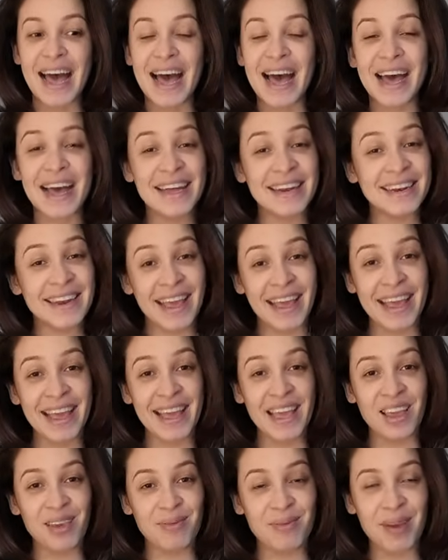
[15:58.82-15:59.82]
her
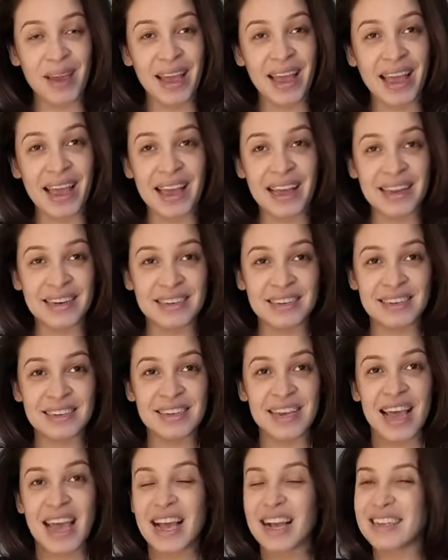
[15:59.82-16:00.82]
name, and
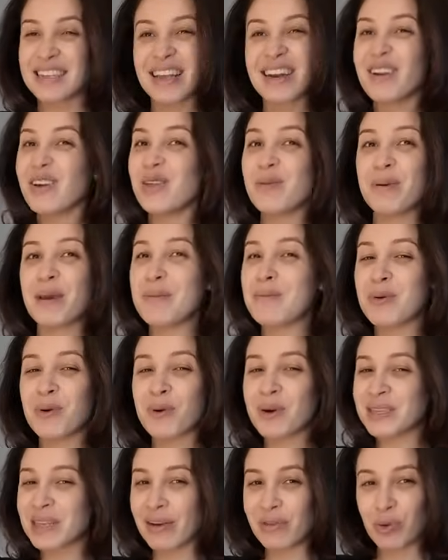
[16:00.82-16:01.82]
because I know that people
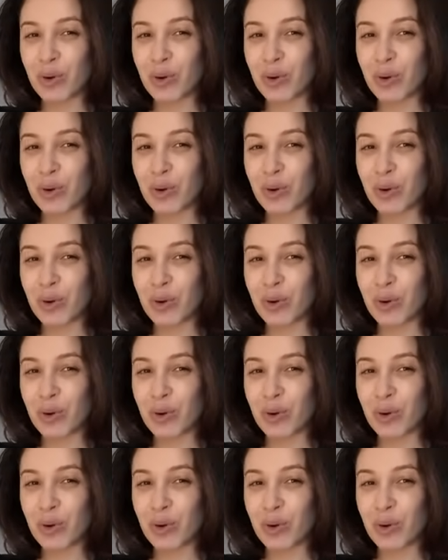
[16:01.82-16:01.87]
always have